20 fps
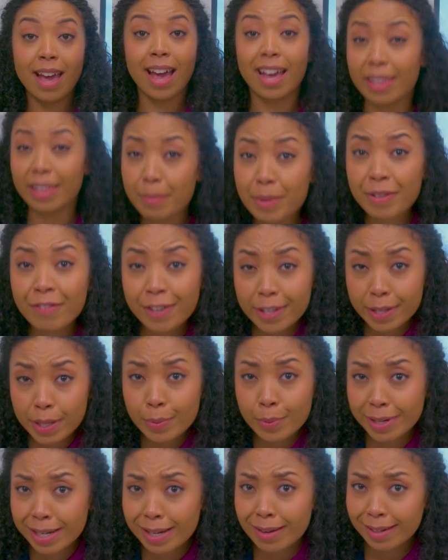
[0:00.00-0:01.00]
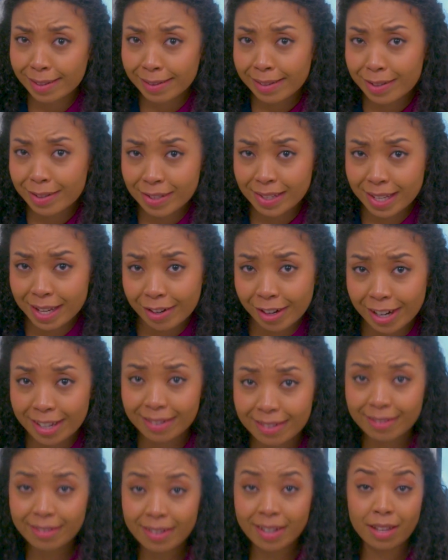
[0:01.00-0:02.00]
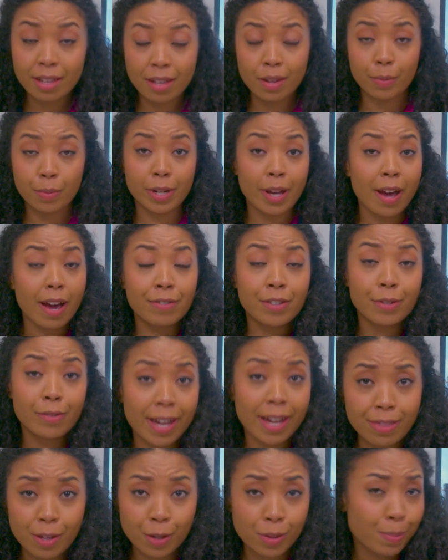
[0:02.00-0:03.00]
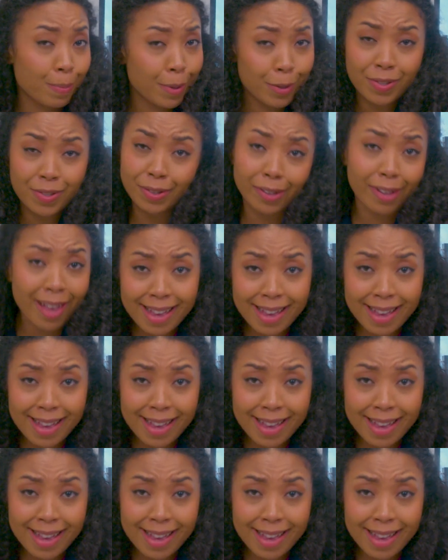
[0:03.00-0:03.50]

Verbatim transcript: And let me fill you in on a little secret. When you have to write those personal